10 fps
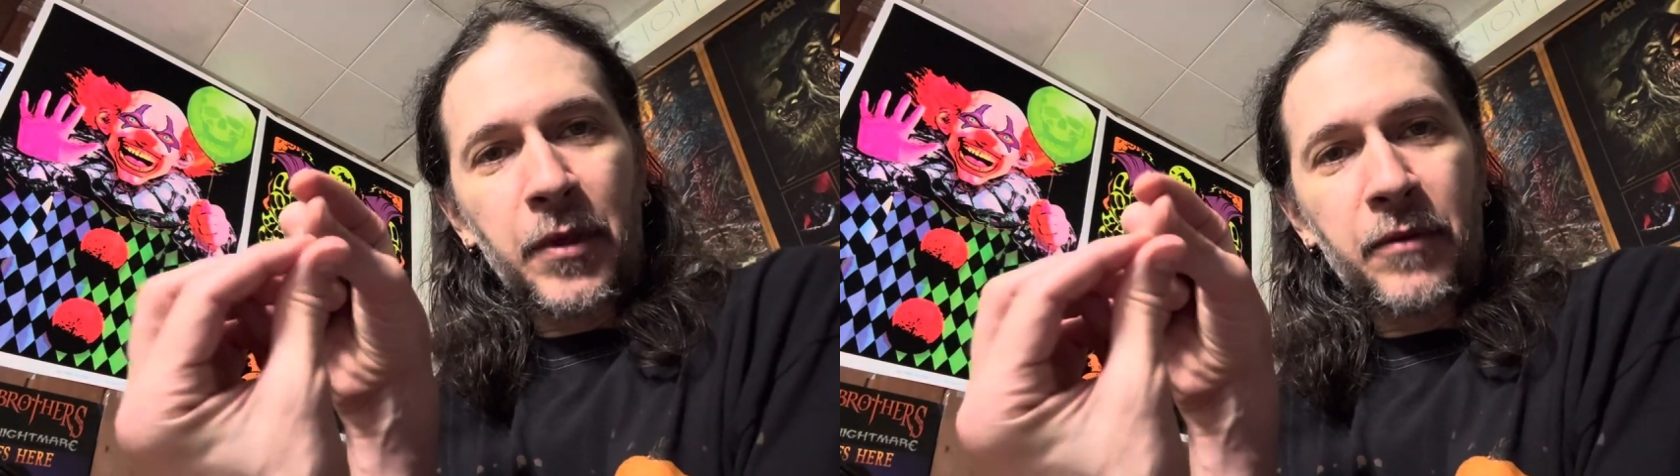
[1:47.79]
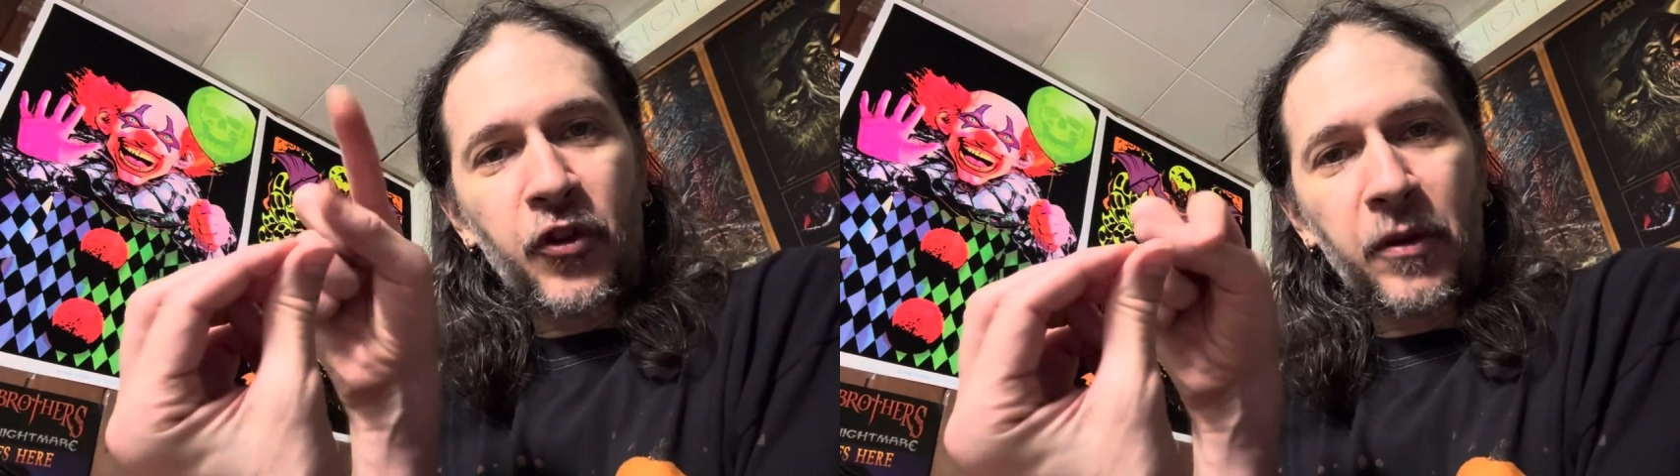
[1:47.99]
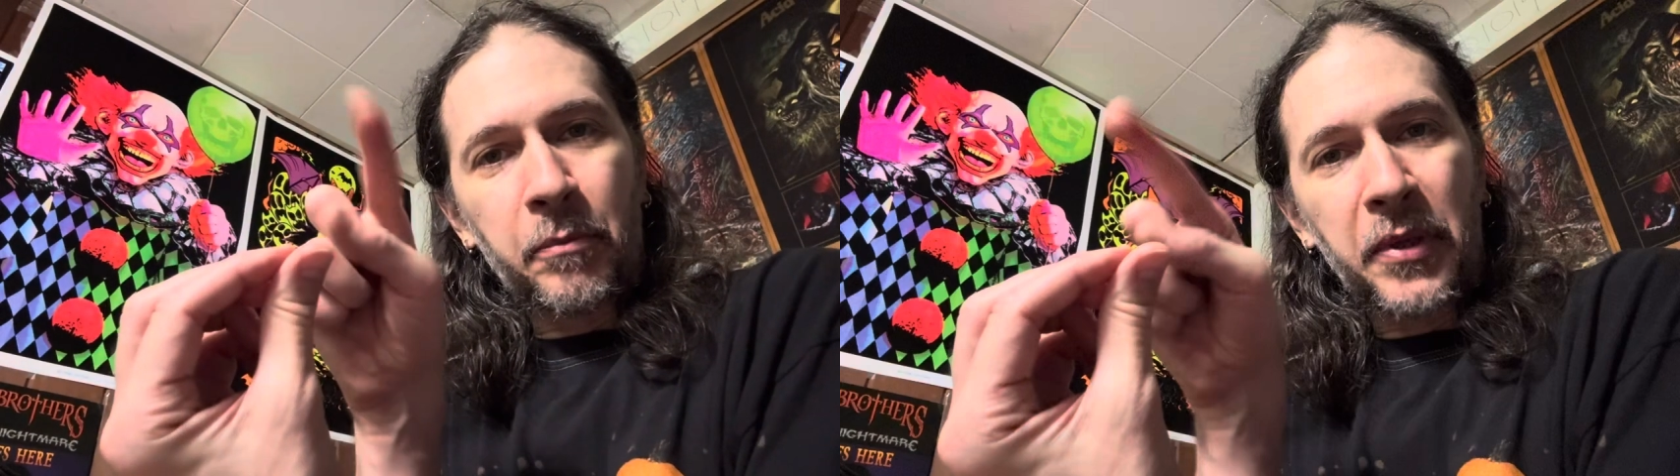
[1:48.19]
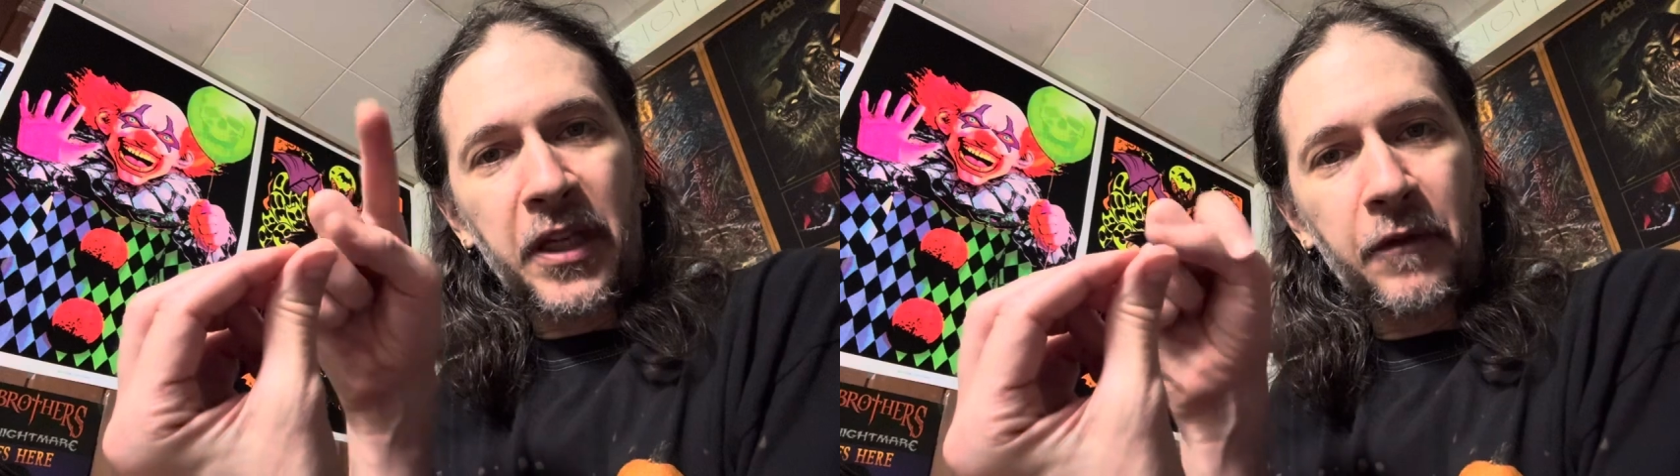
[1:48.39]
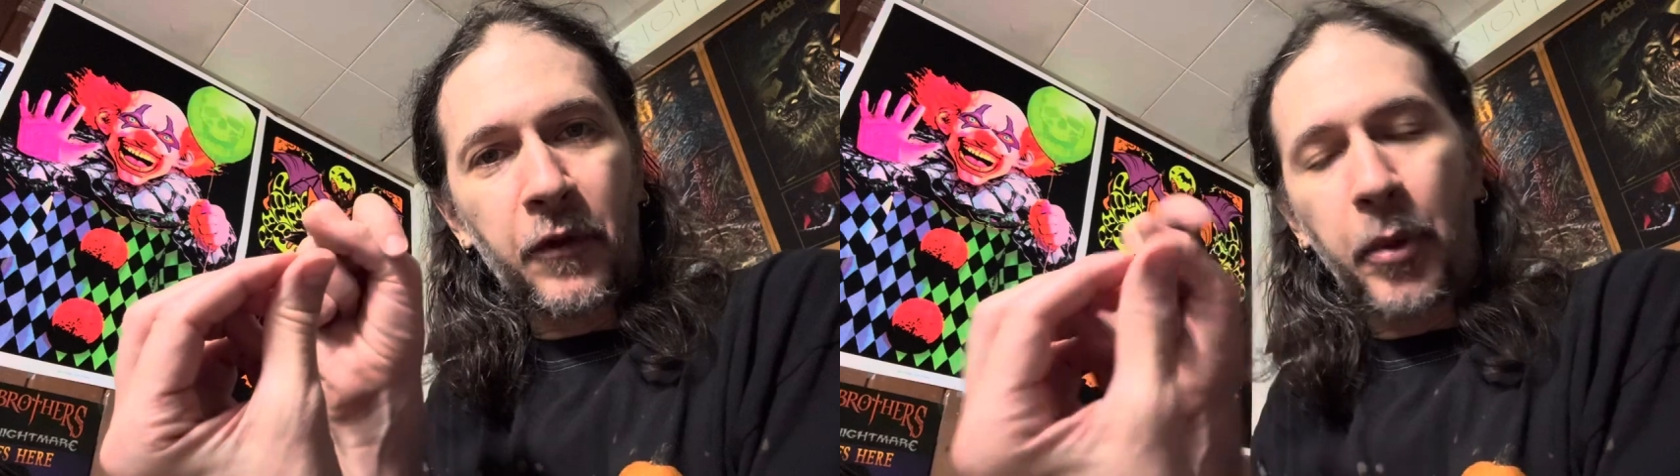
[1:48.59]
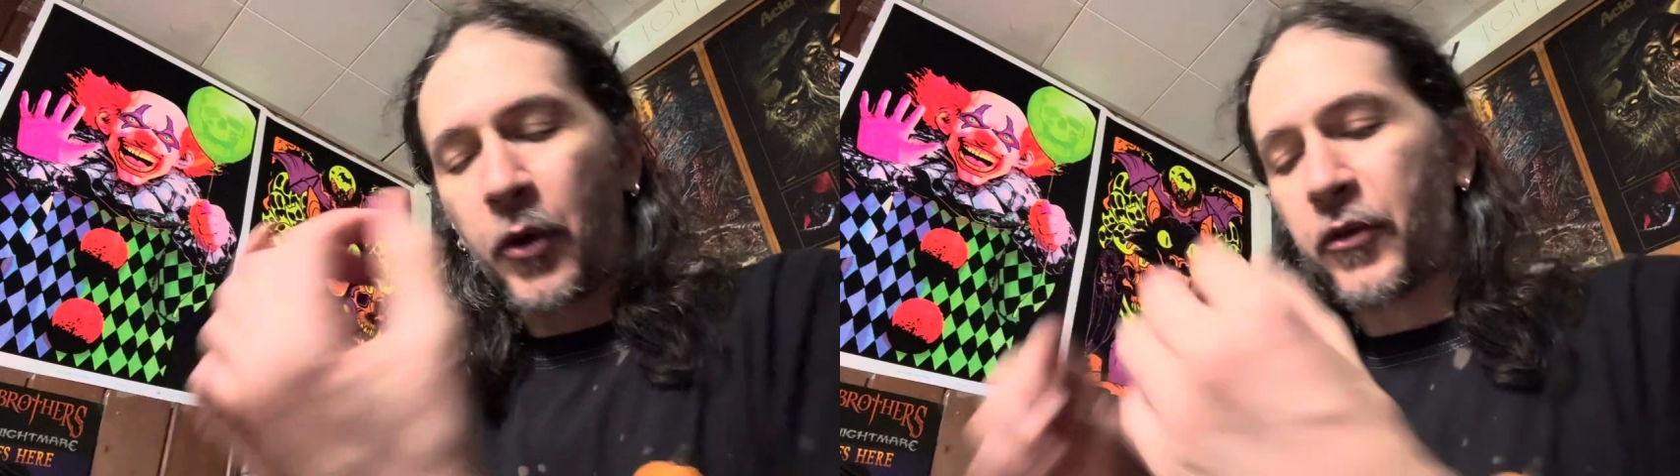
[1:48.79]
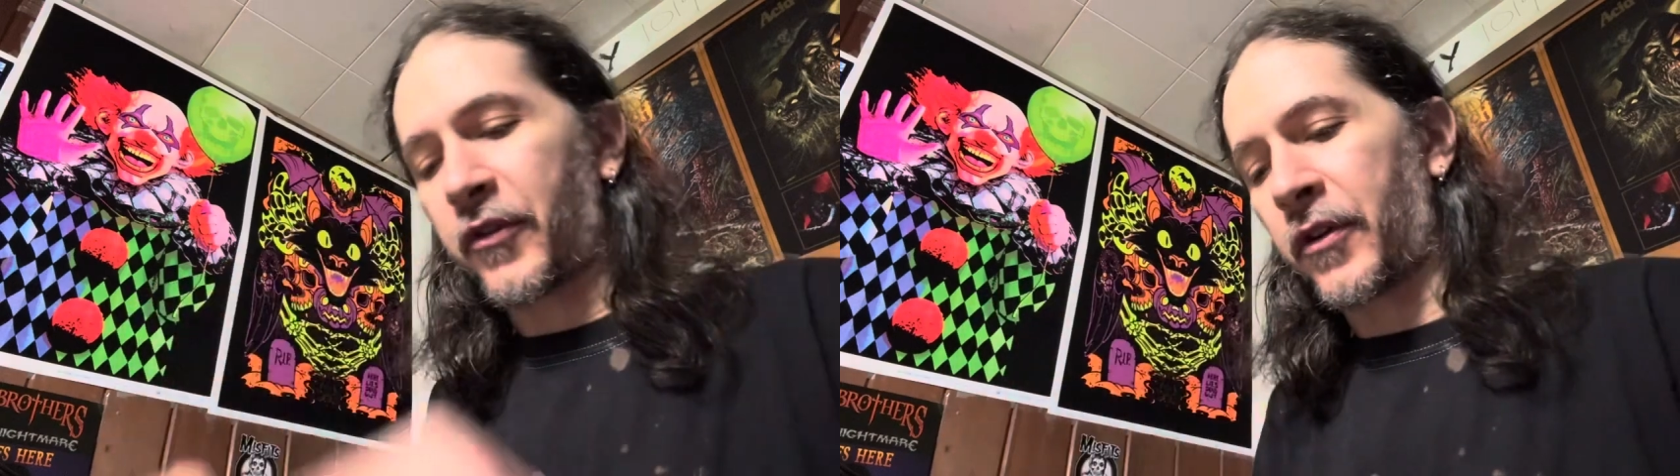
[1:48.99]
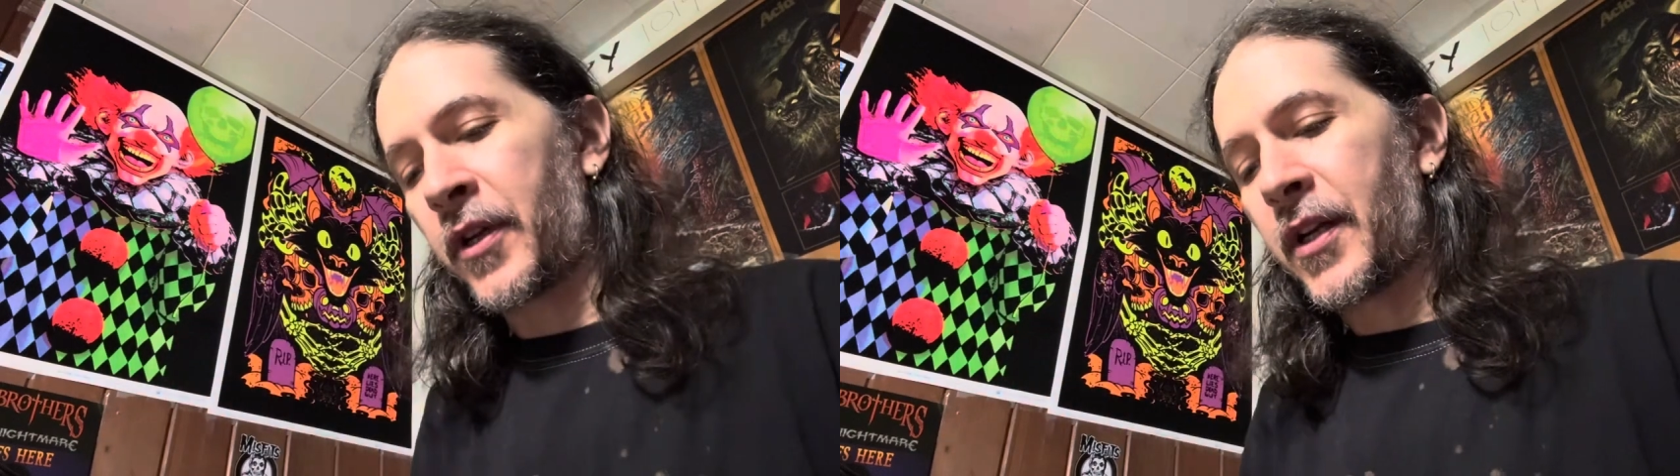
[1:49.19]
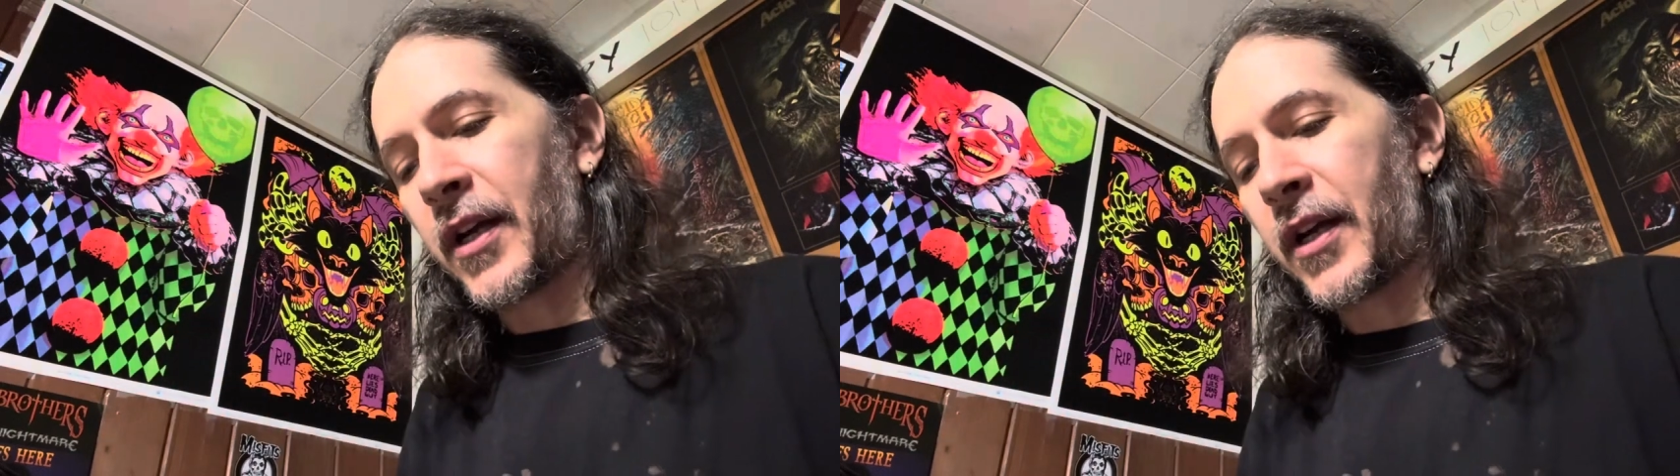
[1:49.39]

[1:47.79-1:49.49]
just a P for poster